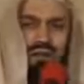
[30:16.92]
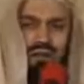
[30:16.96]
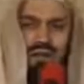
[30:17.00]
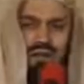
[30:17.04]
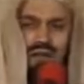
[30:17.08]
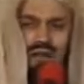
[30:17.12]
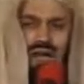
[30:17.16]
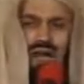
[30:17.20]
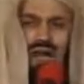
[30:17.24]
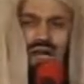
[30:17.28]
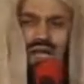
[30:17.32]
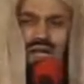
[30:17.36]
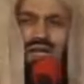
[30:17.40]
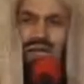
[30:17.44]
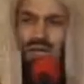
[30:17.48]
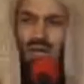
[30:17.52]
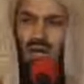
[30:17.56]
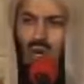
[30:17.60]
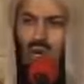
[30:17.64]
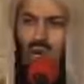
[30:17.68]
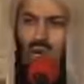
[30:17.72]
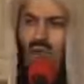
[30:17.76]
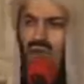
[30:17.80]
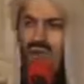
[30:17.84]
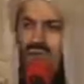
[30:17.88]
hang on, I
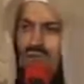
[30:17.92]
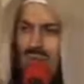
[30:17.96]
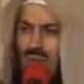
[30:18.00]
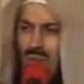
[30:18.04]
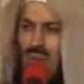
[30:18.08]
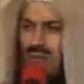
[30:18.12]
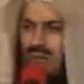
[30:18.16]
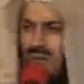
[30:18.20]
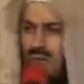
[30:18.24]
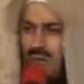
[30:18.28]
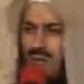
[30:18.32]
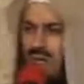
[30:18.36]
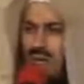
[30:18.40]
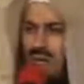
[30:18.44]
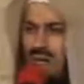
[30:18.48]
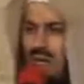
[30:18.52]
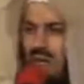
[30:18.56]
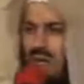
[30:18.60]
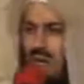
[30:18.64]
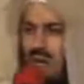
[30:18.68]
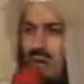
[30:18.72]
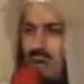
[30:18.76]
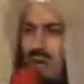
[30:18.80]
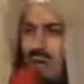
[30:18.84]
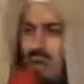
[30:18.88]
know someone
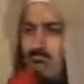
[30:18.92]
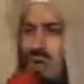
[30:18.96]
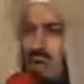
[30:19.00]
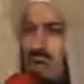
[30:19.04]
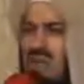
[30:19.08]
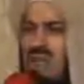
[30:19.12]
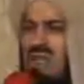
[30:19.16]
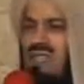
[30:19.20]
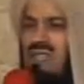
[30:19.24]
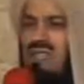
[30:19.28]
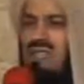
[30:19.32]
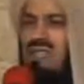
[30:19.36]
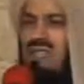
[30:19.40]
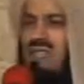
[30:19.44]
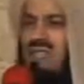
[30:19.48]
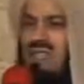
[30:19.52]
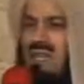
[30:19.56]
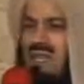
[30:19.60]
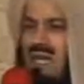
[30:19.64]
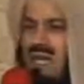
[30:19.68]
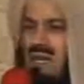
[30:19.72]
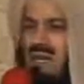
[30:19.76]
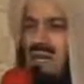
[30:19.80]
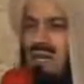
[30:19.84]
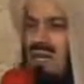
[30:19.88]
who is
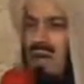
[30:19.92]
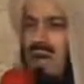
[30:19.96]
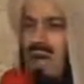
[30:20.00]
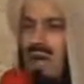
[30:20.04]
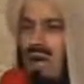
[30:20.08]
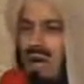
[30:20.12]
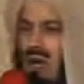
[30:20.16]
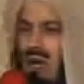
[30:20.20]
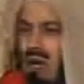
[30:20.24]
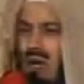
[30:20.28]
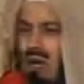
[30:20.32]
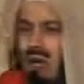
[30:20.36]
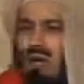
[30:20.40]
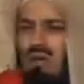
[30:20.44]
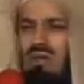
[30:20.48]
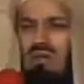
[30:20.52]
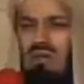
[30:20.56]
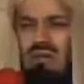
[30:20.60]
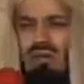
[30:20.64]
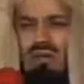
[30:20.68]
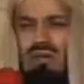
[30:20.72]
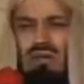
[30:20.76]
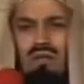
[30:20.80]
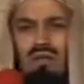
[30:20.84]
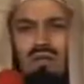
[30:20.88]
such a good
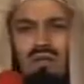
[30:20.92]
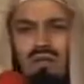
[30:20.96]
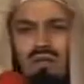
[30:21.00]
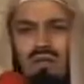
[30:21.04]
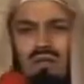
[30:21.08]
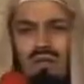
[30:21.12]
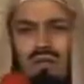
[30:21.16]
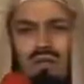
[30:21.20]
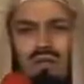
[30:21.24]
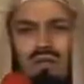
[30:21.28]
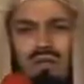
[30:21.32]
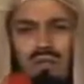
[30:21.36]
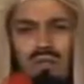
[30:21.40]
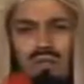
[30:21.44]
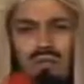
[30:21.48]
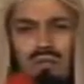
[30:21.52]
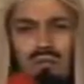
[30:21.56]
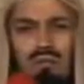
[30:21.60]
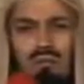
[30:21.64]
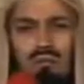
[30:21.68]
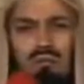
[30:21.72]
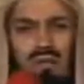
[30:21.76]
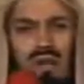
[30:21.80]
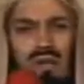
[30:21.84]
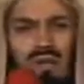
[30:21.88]

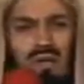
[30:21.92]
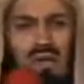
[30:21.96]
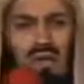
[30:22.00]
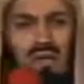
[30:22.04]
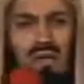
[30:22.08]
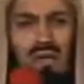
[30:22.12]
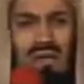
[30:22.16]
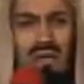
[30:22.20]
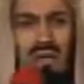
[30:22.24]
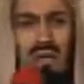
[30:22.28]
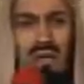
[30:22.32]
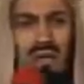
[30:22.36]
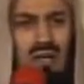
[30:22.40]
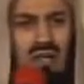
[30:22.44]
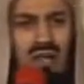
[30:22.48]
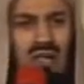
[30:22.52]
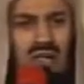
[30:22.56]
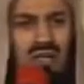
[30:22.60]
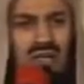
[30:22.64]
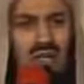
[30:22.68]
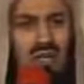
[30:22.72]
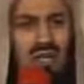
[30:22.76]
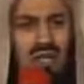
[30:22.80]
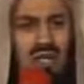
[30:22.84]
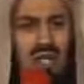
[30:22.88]
mother
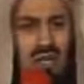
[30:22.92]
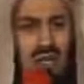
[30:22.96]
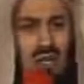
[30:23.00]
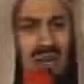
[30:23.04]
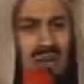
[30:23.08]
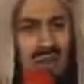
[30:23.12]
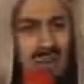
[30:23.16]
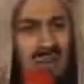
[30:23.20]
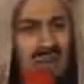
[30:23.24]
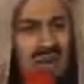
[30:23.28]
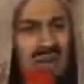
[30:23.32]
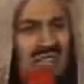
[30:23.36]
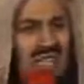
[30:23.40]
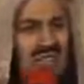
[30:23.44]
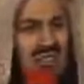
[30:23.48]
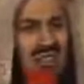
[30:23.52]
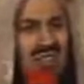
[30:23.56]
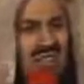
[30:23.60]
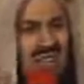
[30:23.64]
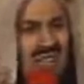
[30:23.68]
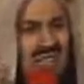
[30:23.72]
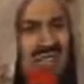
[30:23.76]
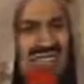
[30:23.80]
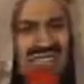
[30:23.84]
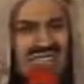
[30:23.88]
she will
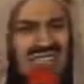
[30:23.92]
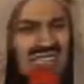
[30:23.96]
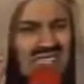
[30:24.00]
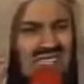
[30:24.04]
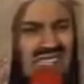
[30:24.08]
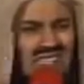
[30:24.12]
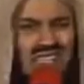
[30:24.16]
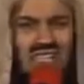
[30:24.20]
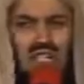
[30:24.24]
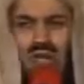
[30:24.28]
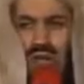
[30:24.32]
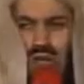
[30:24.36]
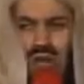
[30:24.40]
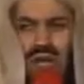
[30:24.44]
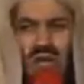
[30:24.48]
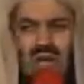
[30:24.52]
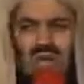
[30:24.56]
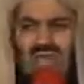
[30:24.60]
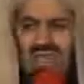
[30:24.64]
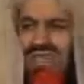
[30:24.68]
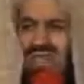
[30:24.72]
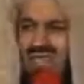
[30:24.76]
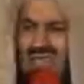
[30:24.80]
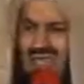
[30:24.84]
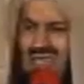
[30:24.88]
breastfeed in such a
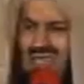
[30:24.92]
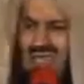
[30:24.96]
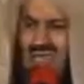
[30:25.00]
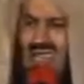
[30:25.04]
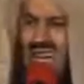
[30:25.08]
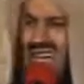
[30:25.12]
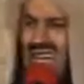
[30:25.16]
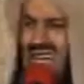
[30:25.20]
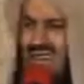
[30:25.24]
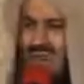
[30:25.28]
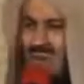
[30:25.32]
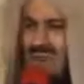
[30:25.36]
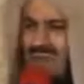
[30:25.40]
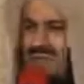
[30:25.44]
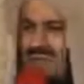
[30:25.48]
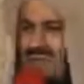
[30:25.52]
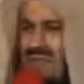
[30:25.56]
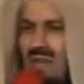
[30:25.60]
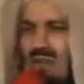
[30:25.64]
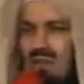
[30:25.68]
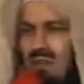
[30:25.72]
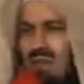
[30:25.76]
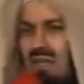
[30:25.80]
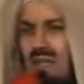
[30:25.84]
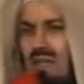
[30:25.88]
way that this child will
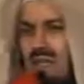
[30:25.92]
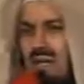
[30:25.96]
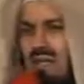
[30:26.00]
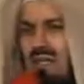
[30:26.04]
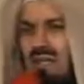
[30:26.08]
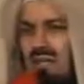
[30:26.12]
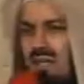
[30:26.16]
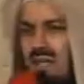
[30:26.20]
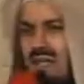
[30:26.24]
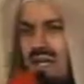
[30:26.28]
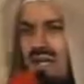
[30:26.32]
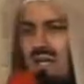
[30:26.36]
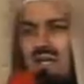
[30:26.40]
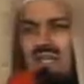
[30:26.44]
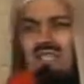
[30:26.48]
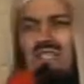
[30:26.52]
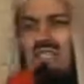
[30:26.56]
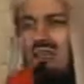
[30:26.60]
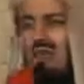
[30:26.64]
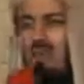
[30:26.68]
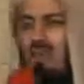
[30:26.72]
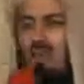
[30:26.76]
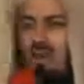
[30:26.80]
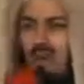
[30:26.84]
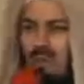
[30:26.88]
definitely drink. They
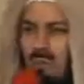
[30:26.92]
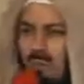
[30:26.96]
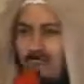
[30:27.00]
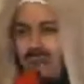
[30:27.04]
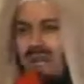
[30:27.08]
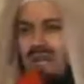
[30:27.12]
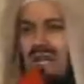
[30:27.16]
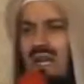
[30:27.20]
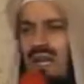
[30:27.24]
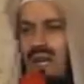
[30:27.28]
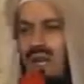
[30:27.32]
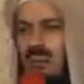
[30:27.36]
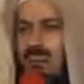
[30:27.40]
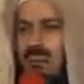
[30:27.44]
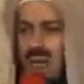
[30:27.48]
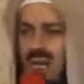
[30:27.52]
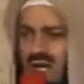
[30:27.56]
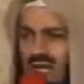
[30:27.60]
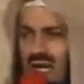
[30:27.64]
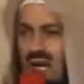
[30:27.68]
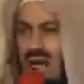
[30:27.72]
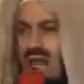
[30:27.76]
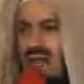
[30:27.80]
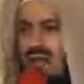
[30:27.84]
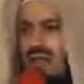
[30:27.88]
said, no, no, no, bring her,
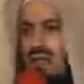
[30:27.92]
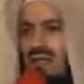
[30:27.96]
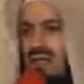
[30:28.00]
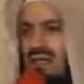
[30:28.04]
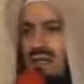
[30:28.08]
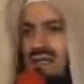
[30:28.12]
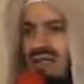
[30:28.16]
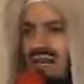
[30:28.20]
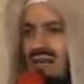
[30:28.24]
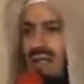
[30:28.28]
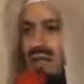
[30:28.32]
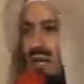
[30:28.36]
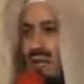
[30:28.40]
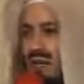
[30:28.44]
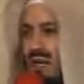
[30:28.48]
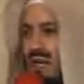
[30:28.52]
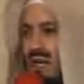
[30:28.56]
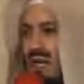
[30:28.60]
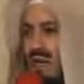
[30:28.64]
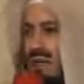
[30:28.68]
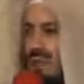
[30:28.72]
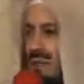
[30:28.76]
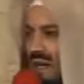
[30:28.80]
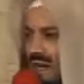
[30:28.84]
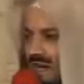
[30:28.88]
bring her straight away,
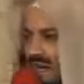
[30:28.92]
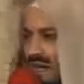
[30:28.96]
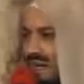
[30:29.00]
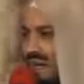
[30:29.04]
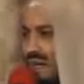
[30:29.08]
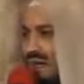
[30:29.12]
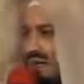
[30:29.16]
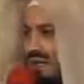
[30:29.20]
bring